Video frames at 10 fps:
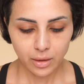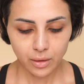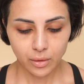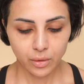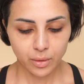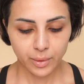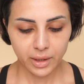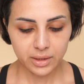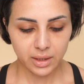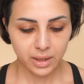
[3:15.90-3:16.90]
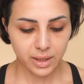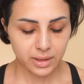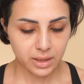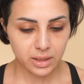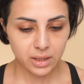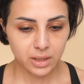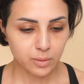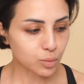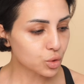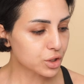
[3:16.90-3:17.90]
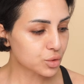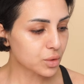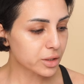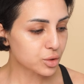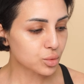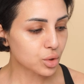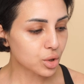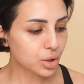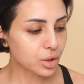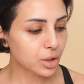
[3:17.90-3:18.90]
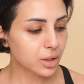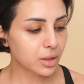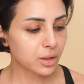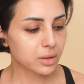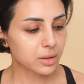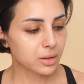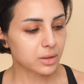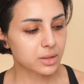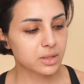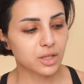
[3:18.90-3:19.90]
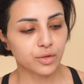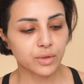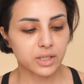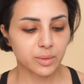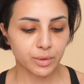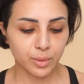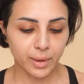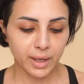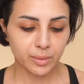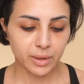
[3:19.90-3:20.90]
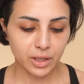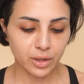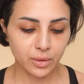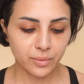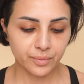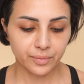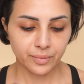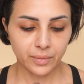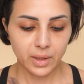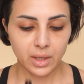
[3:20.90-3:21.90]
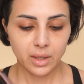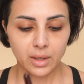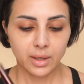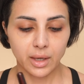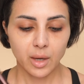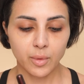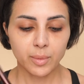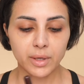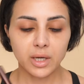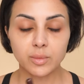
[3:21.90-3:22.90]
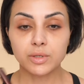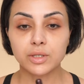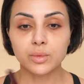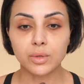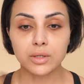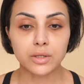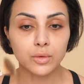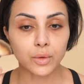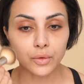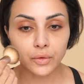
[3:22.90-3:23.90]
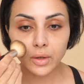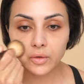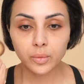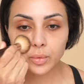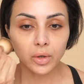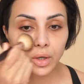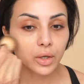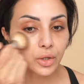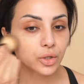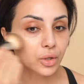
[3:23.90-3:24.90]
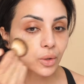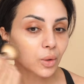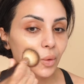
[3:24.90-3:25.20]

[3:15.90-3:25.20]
Laura Mercier tinted moisturizer on. This is in 3W Palomino. Get my BK Beauty 106 brush.